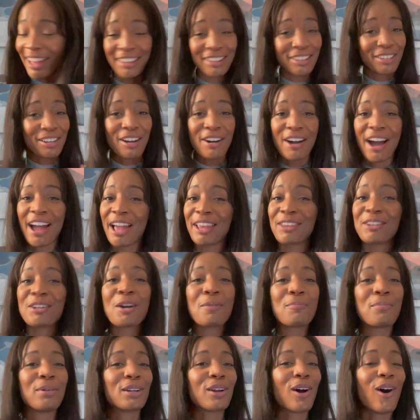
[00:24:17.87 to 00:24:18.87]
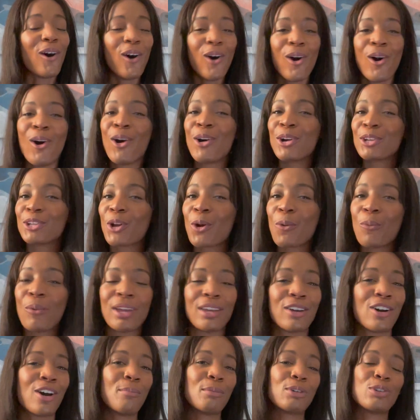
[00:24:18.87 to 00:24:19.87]
You know, you could put all your
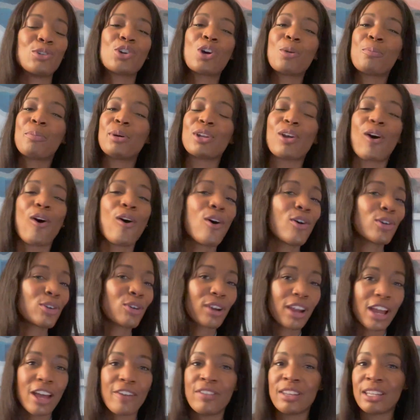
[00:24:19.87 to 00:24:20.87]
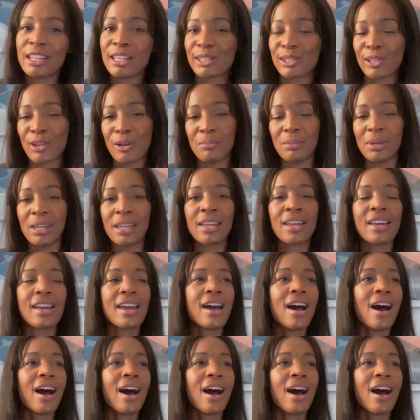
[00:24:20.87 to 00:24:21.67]
weight on me. You could put all your heaviness on me.